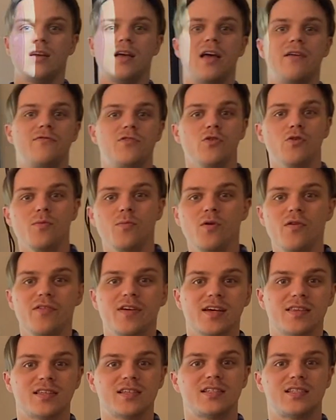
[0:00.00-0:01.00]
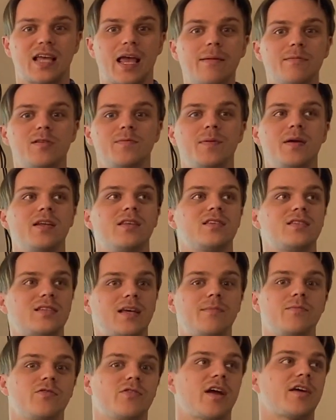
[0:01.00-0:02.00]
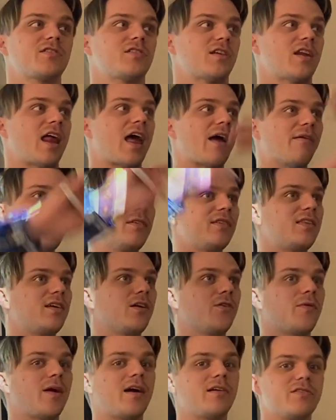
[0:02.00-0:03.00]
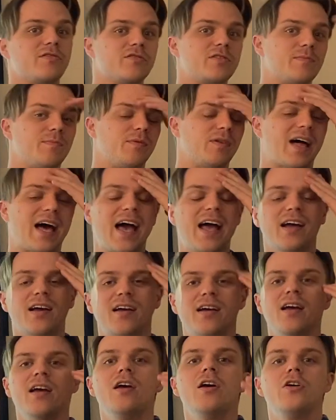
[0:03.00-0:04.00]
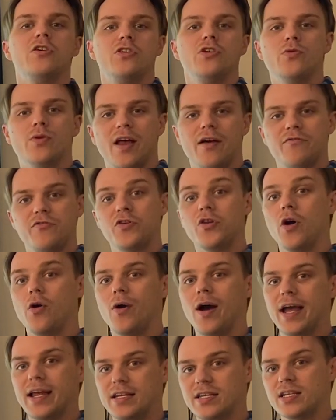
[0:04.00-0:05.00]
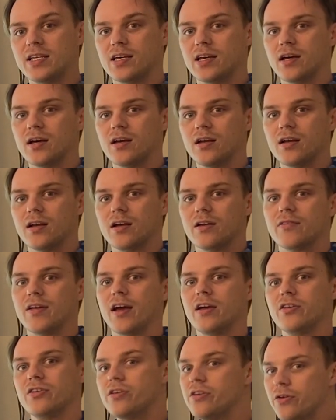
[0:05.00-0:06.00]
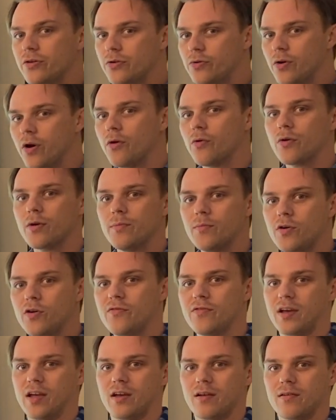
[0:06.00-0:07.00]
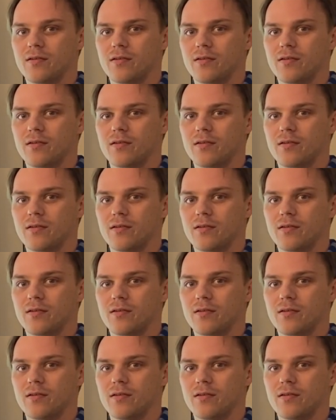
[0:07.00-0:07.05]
If you were moving at the same speed in the same direction and everything around you is black, you would have no idea that you were moving.